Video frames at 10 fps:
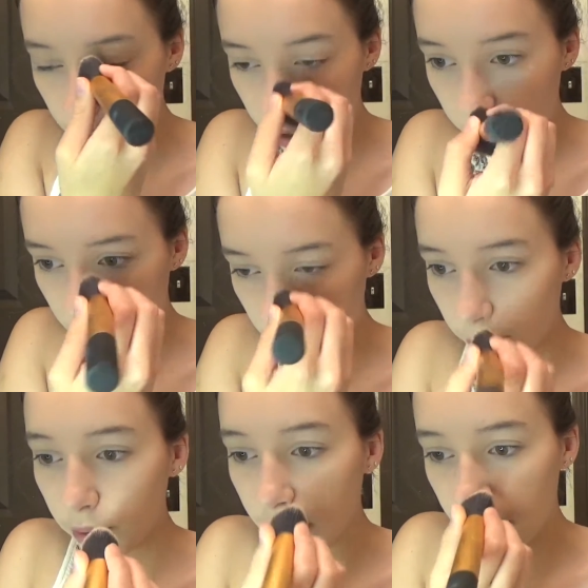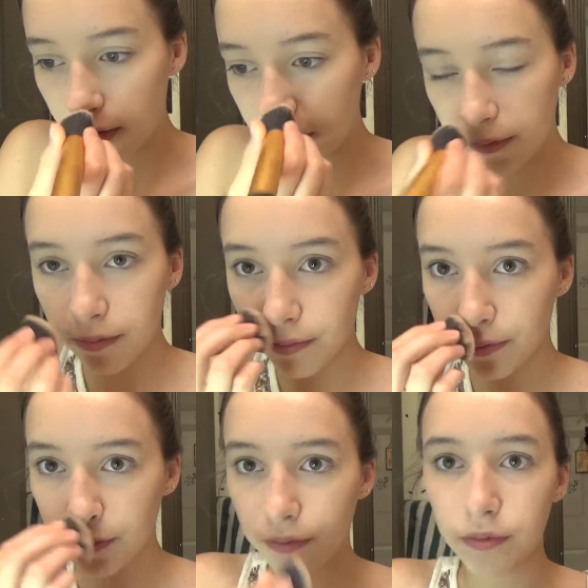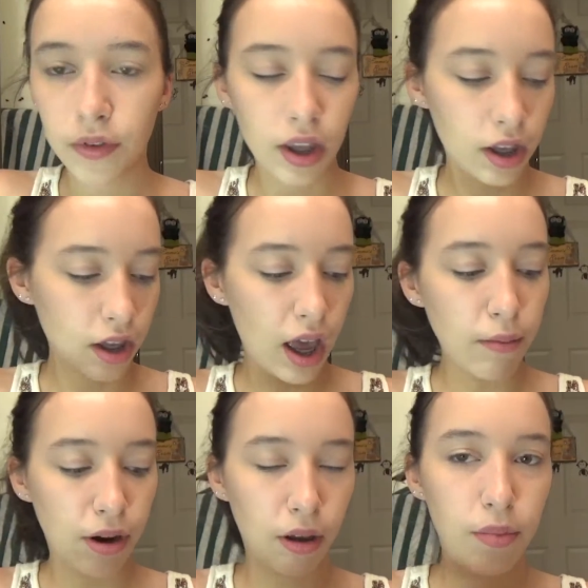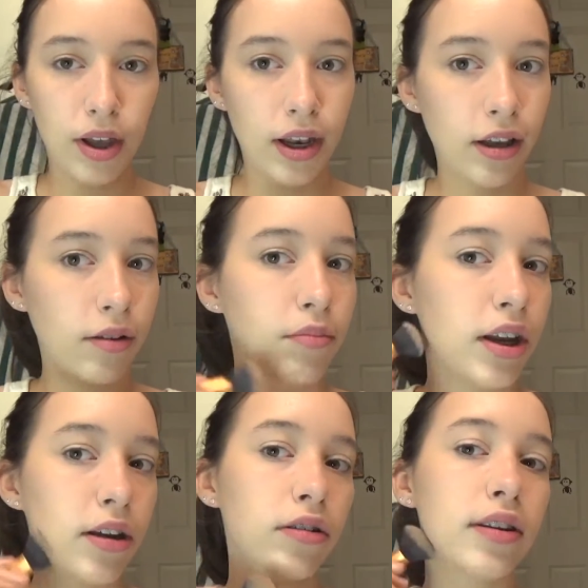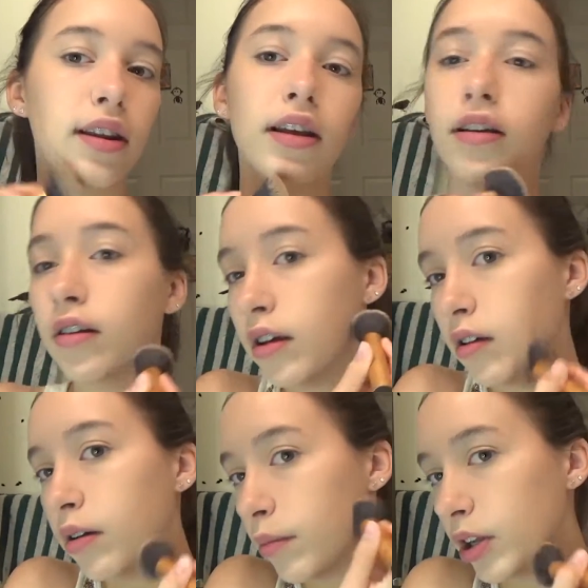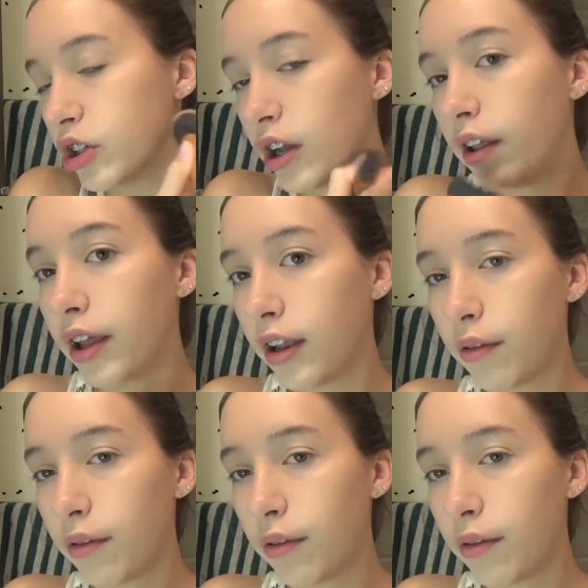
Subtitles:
nose, but I barely put any on my nose, and then my jawline as